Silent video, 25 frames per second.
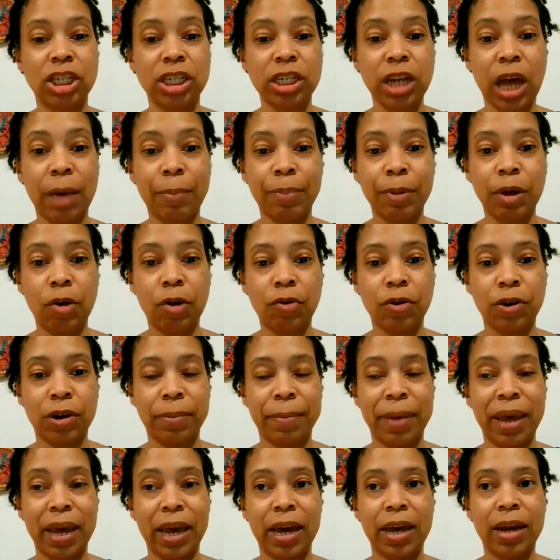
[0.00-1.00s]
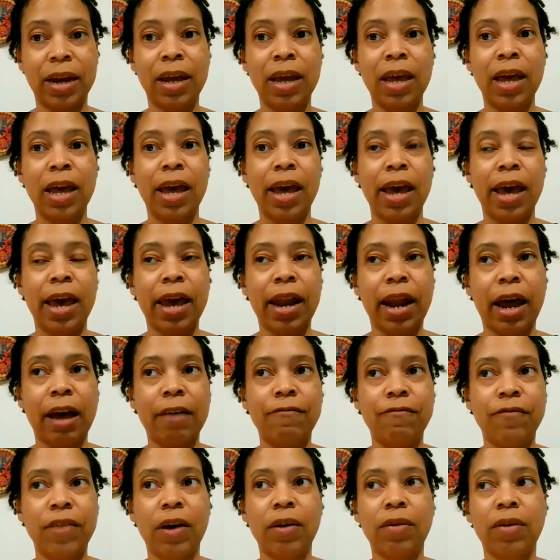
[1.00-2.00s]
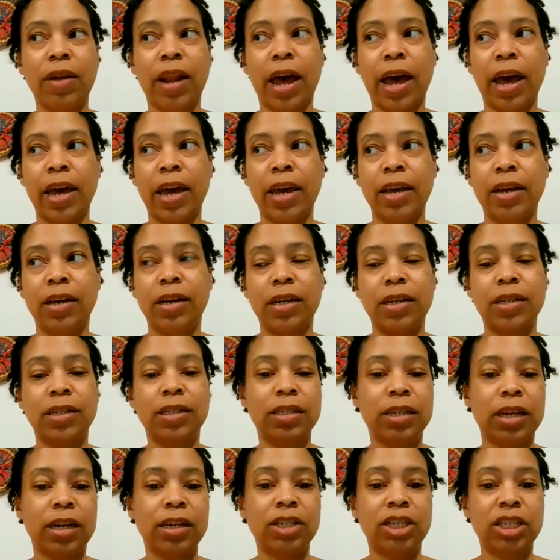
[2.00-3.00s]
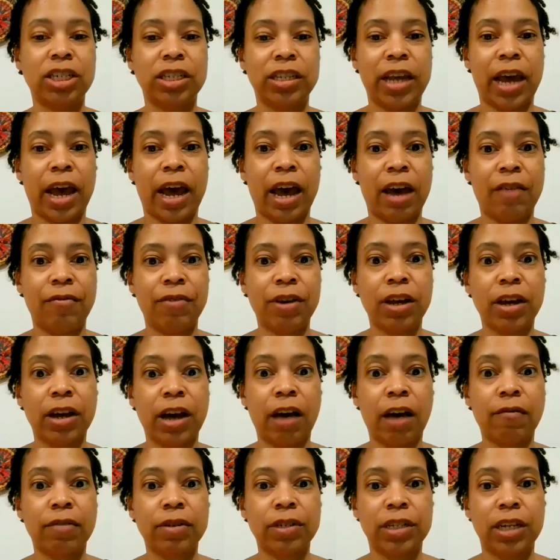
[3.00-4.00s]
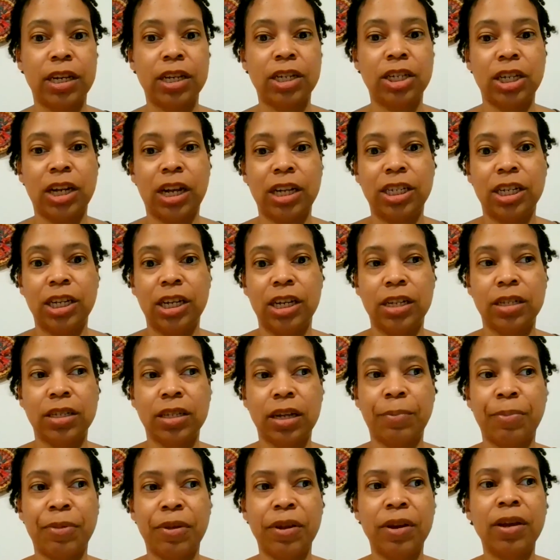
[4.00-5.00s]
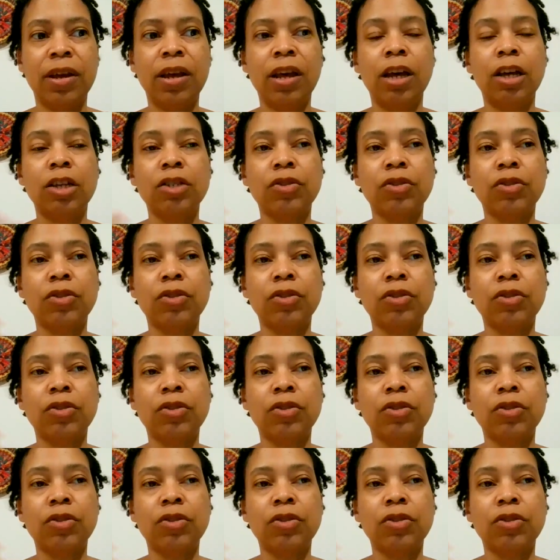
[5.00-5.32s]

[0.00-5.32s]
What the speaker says: this shop owner man. And I felt like instead of just having a conversation, I should get something.